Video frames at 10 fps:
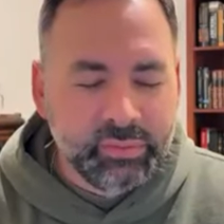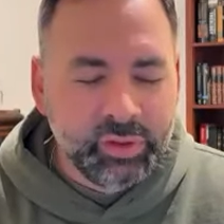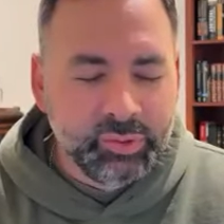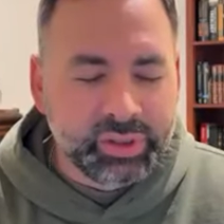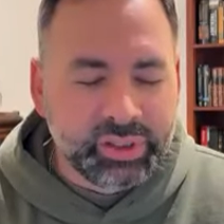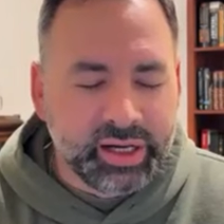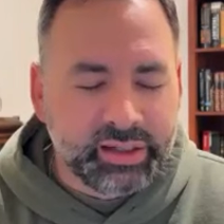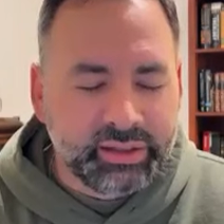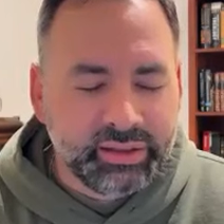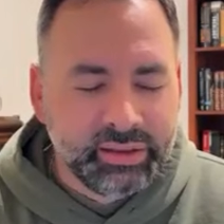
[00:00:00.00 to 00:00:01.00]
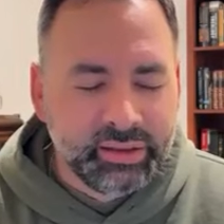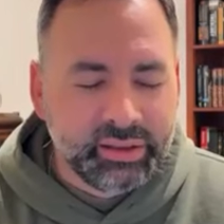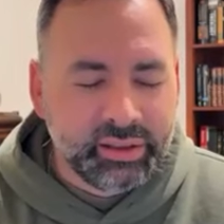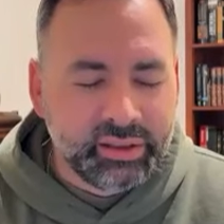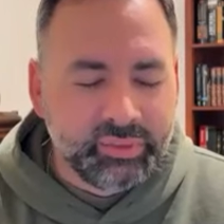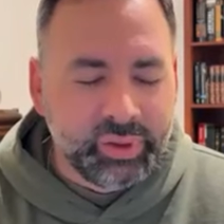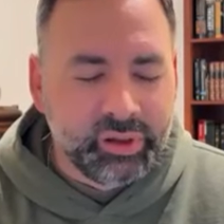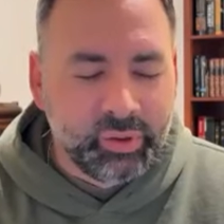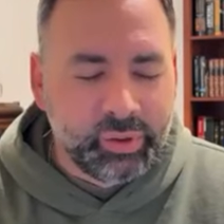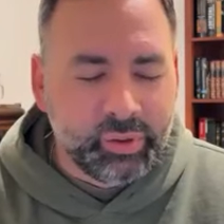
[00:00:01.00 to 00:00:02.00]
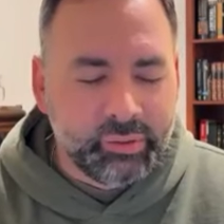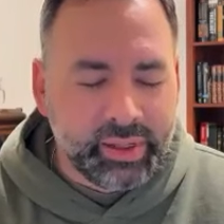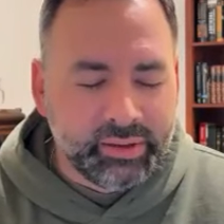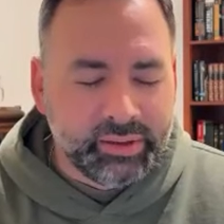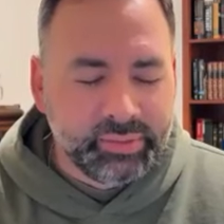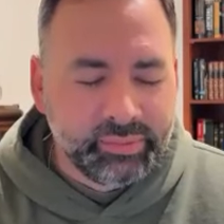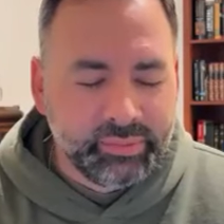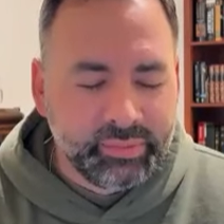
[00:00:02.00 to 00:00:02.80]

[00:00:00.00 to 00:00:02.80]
to protect, and to be loyal around them.